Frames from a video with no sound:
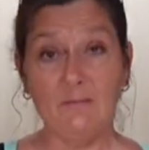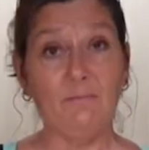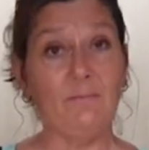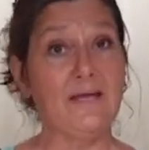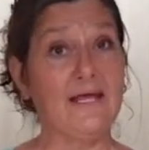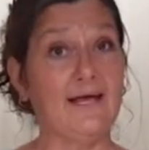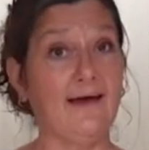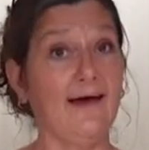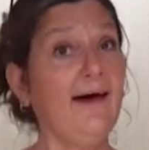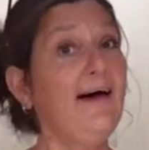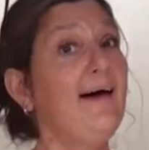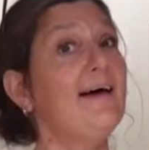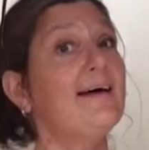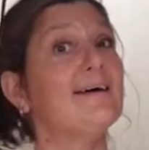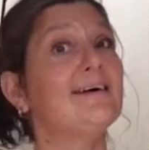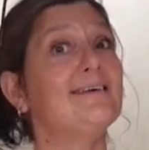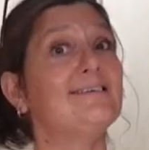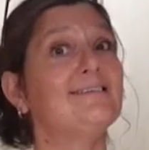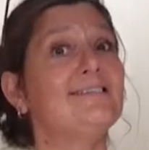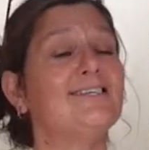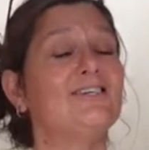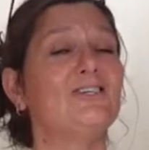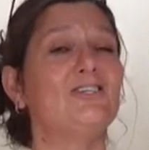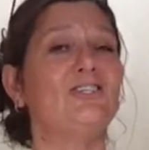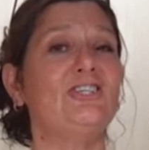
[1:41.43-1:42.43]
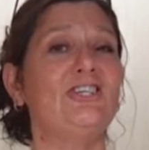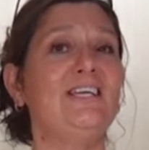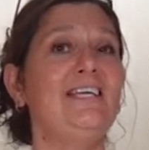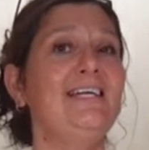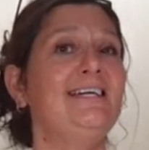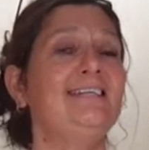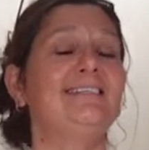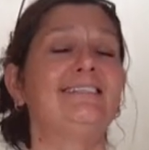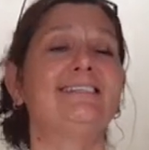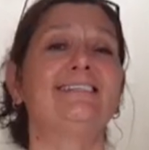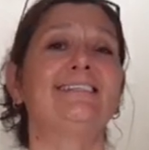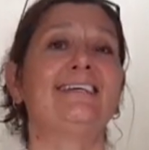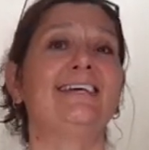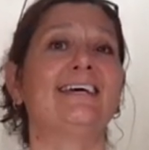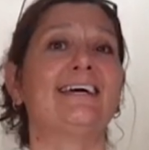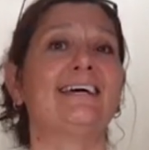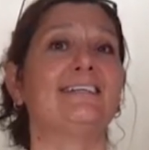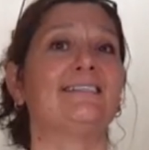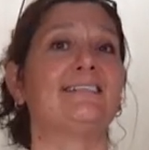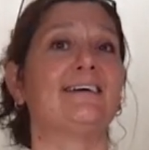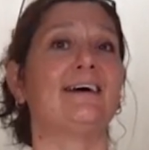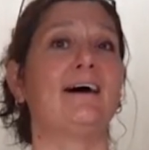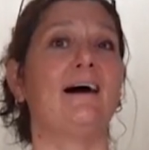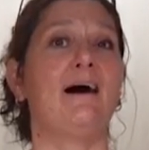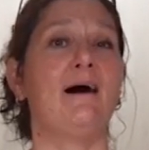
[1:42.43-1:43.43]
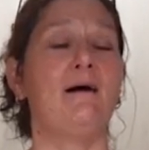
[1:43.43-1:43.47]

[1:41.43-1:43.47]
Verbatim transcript: because she needs to get